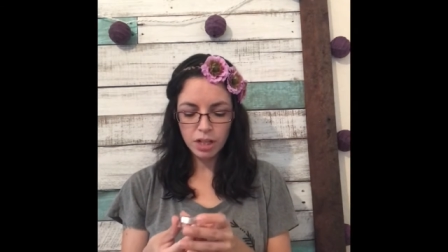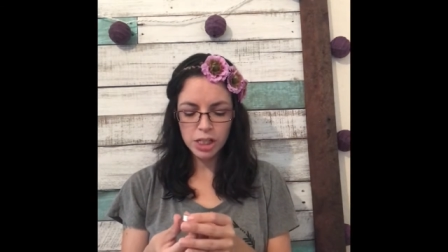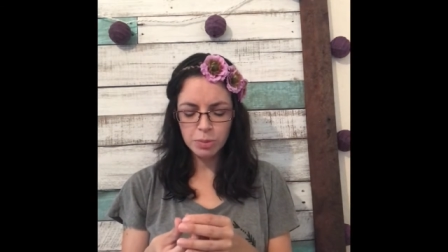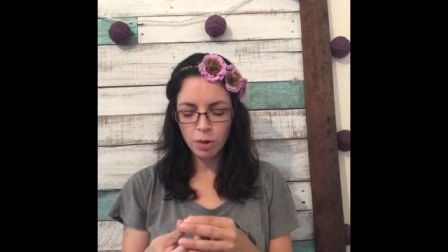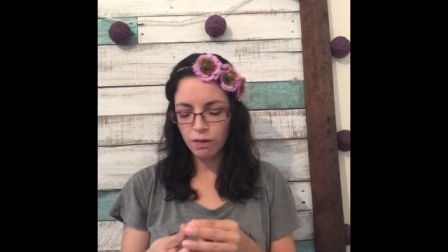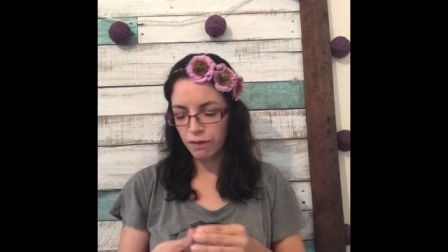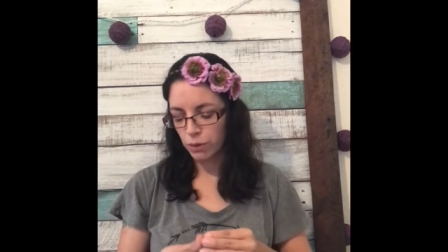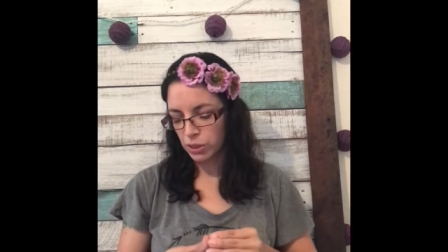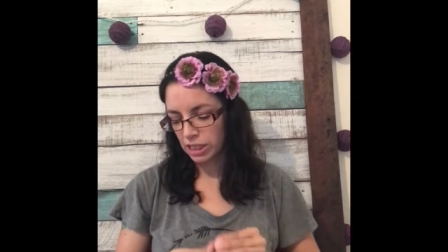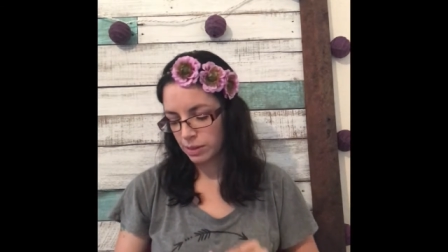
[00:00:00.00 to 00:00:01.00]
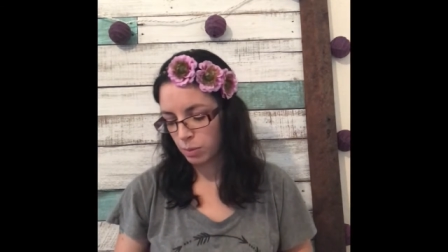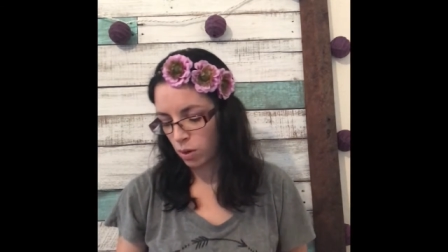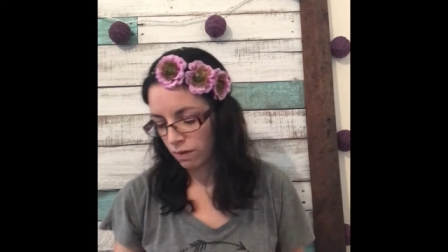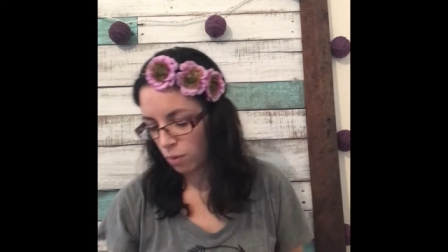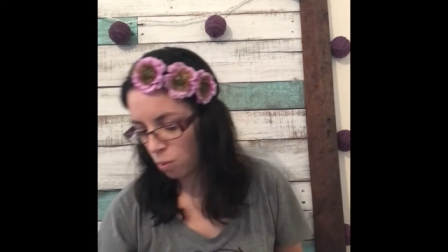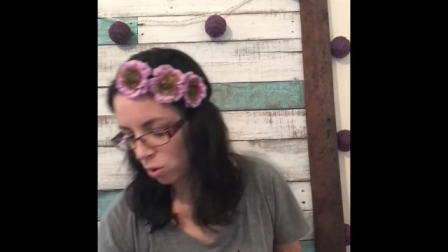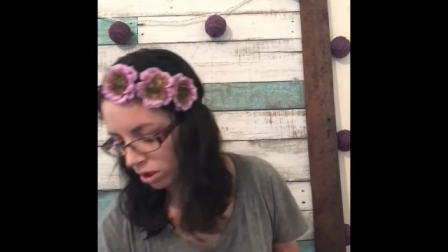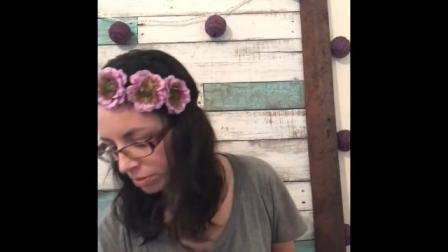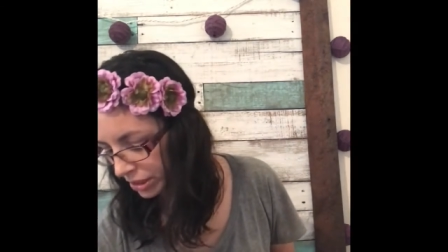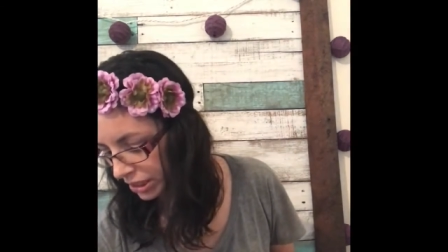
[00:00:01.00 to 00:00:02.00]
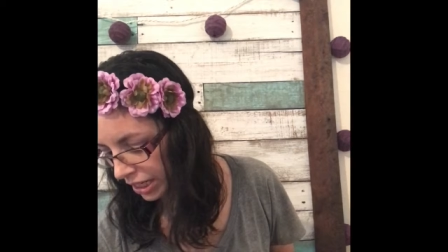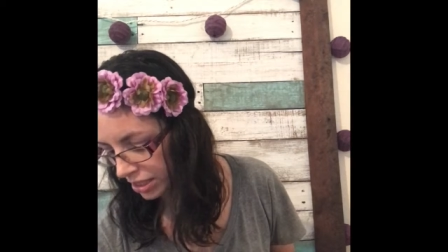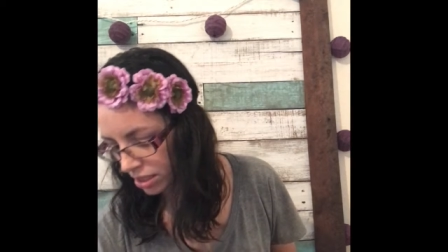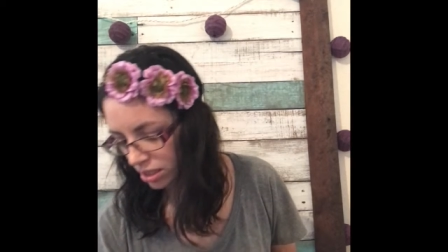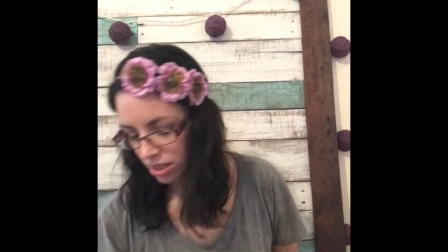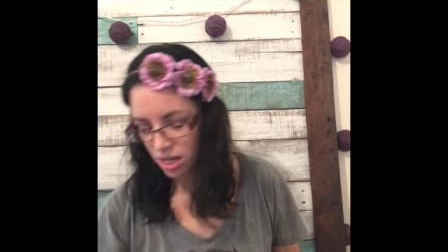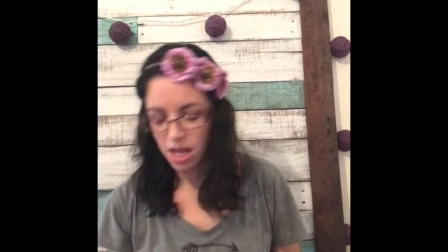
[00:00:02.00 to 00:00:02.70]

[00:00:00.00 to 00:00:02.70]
It's more of a food scent. It's more of a warm scent.